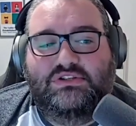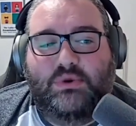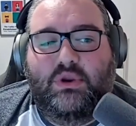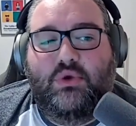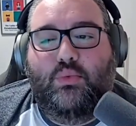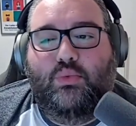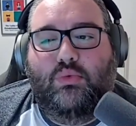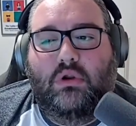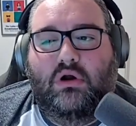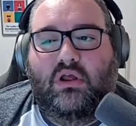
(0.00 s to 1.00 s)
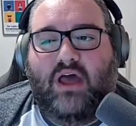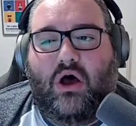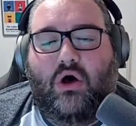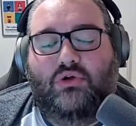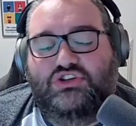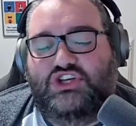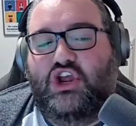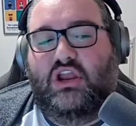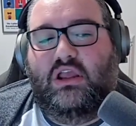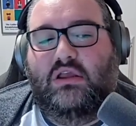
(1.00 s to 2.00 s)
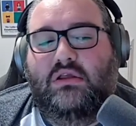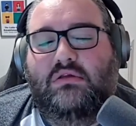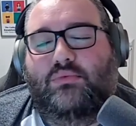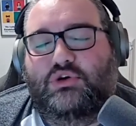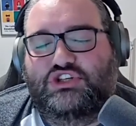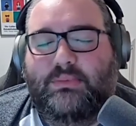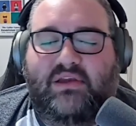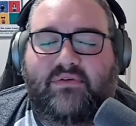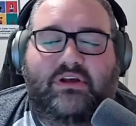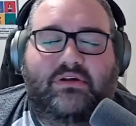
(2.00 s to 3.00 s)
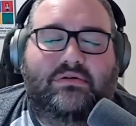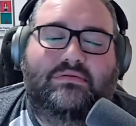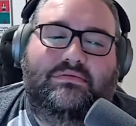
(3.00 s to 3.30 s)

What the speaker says: So when you look at that whole journey, what do you make of it?